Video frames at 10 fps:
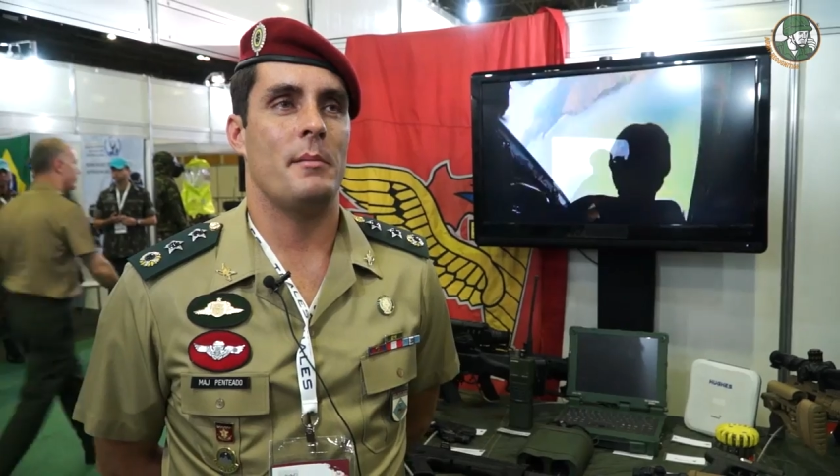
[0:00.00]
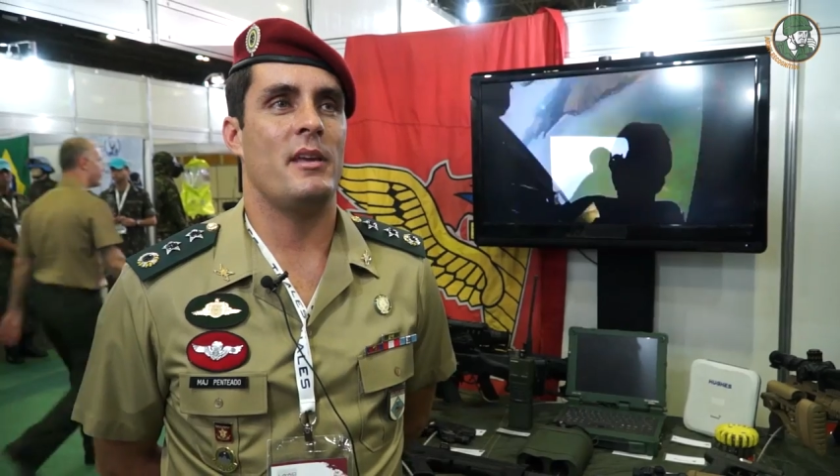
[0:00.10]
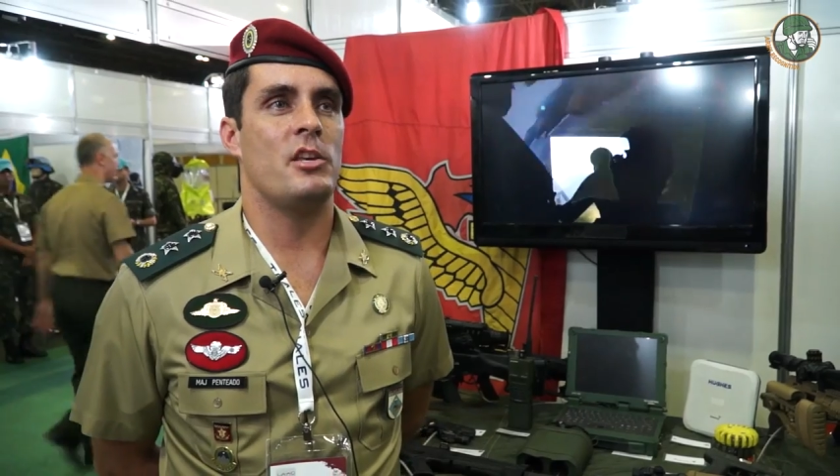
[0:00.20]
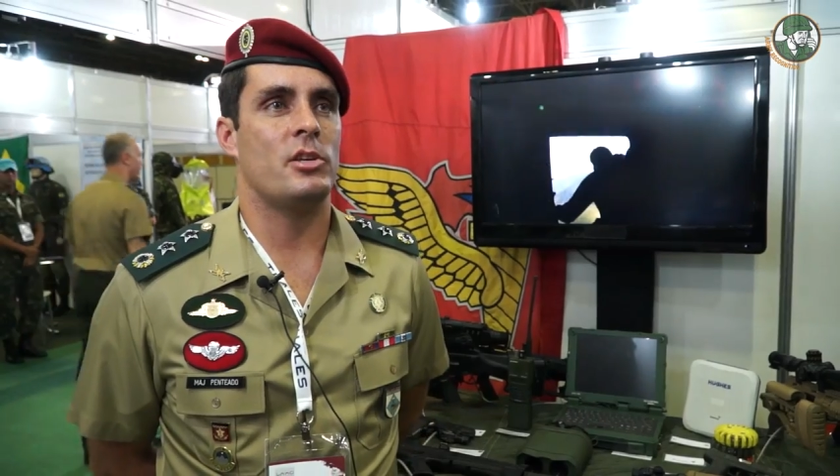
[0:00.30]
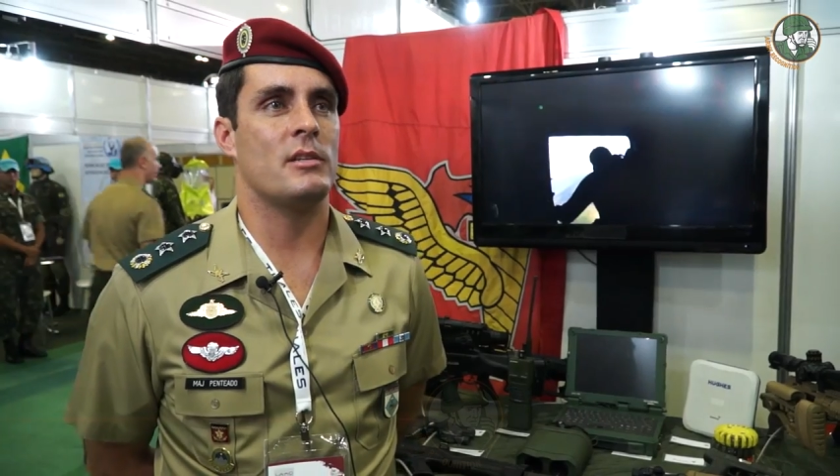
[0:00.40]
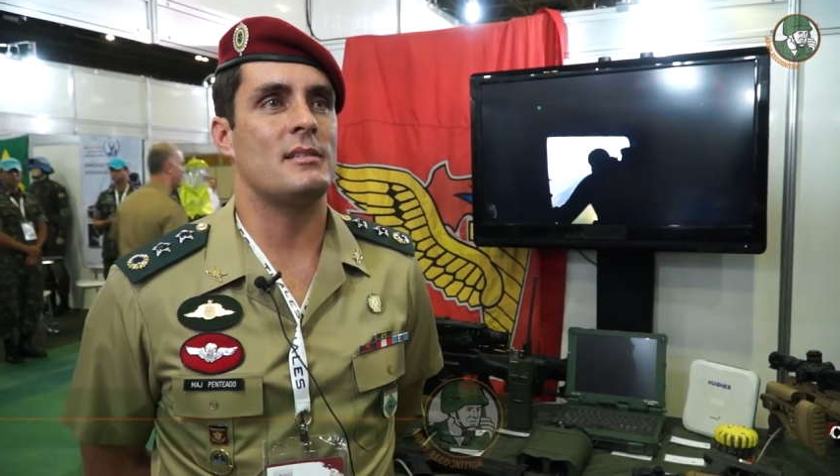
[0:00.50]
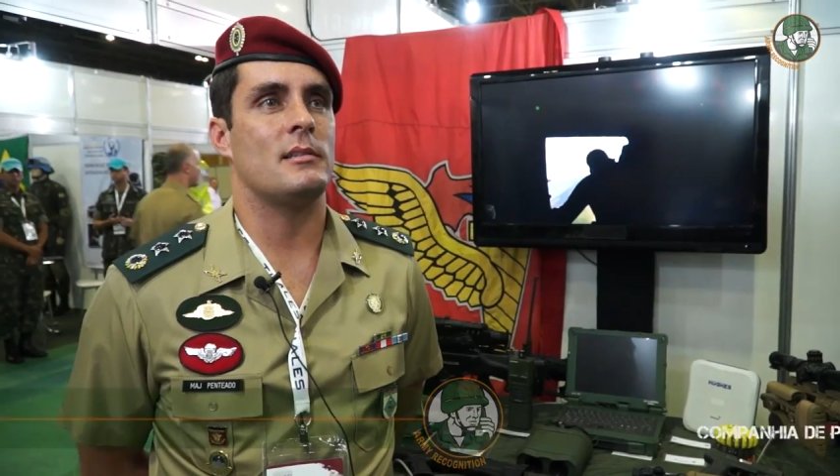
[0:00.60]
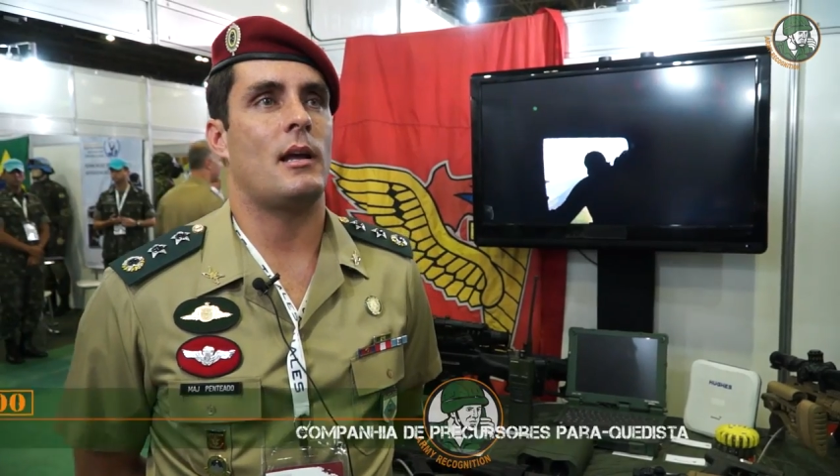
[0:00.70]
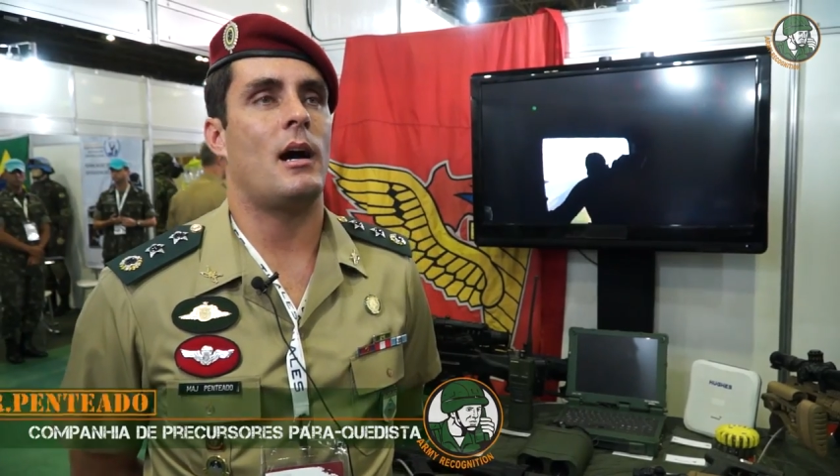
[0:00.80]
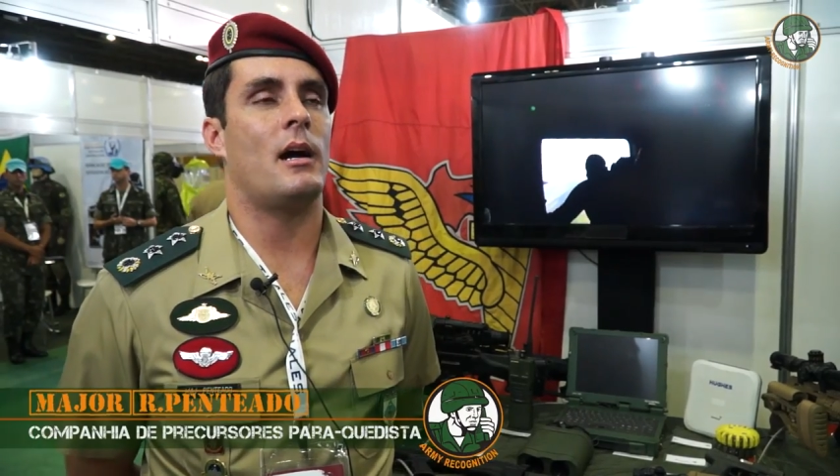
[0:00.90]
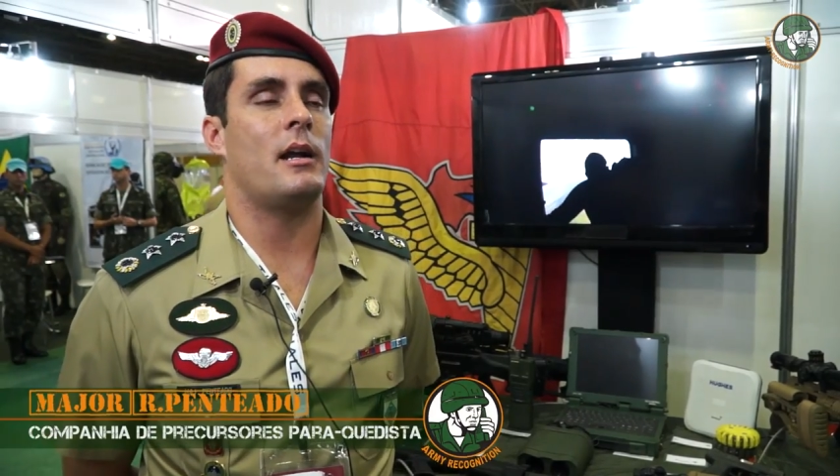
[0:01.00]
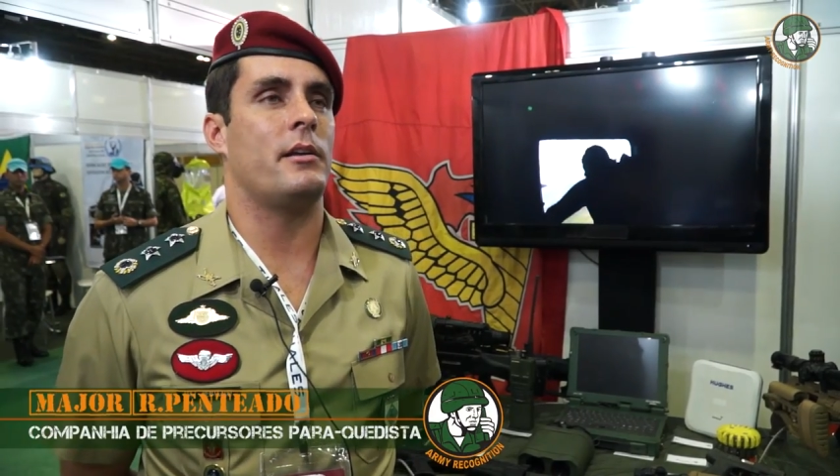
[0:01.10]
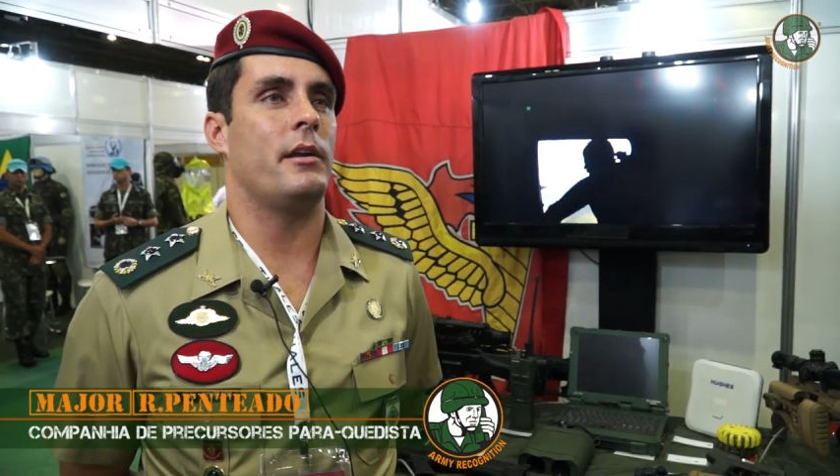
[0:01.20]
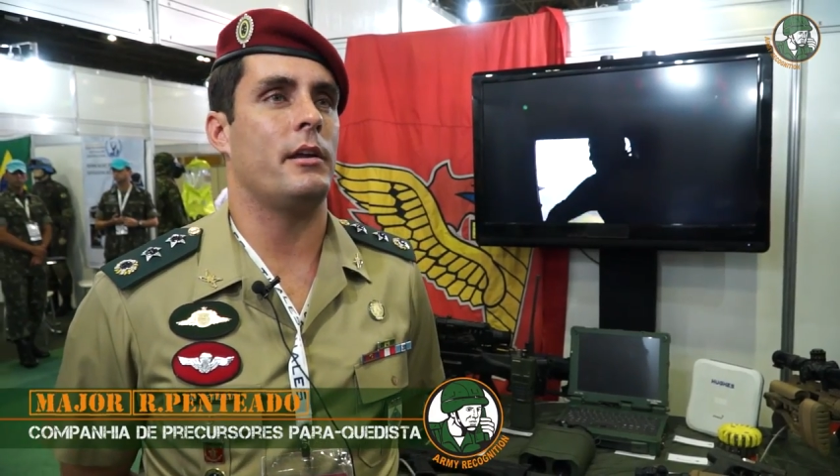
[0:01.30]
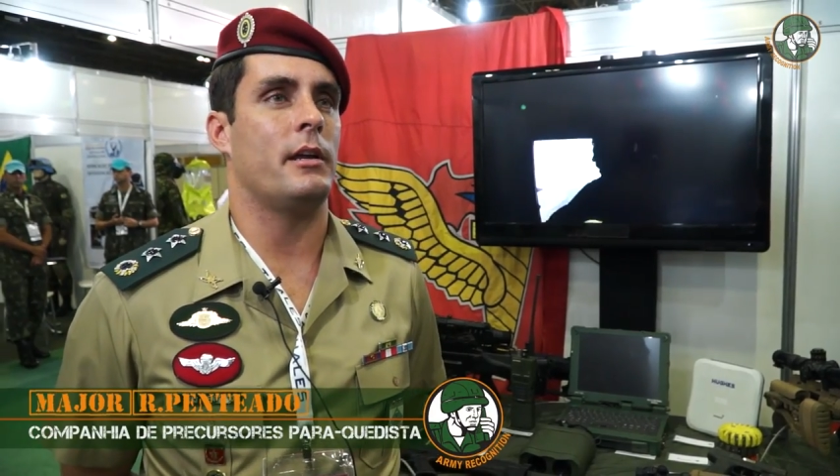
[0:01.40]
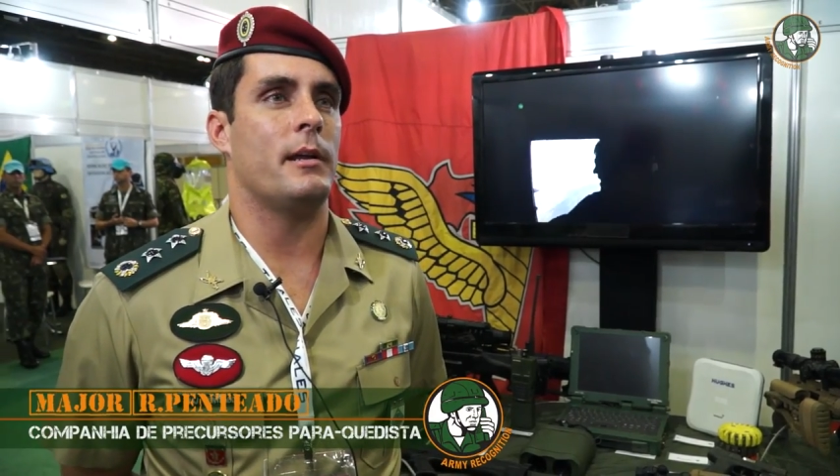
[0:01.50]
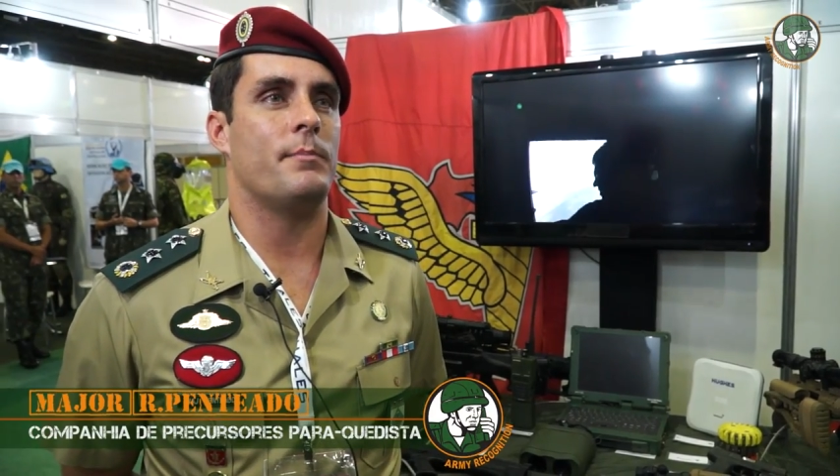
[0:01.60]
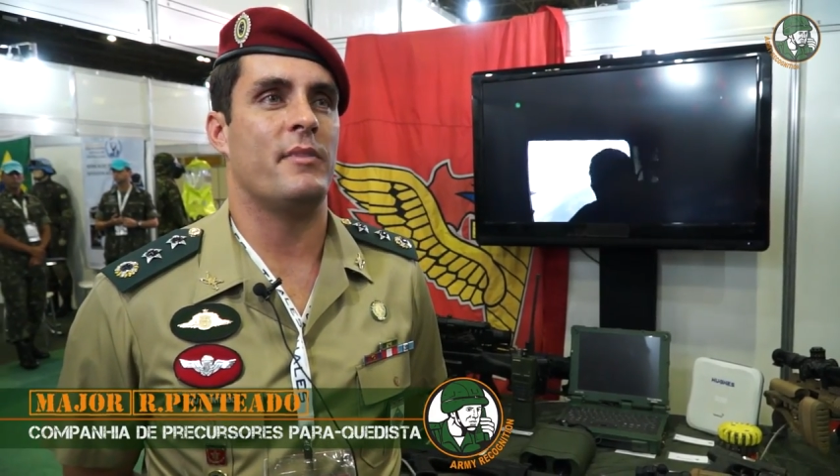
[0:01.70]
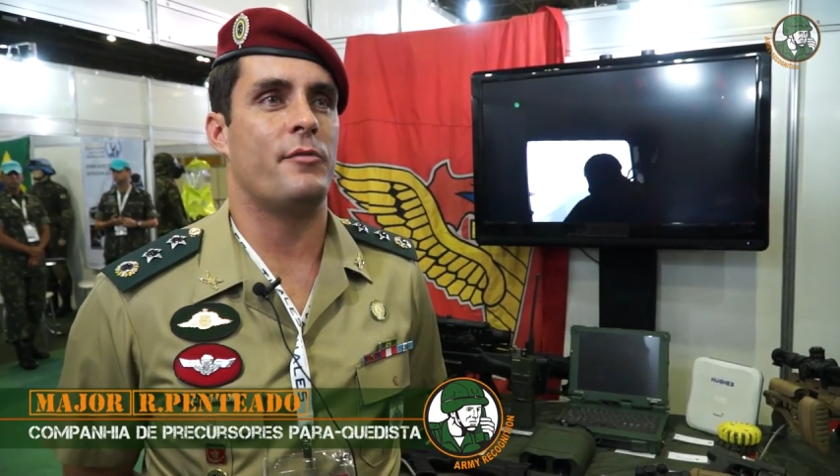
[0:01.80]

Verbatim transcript: main missions are the,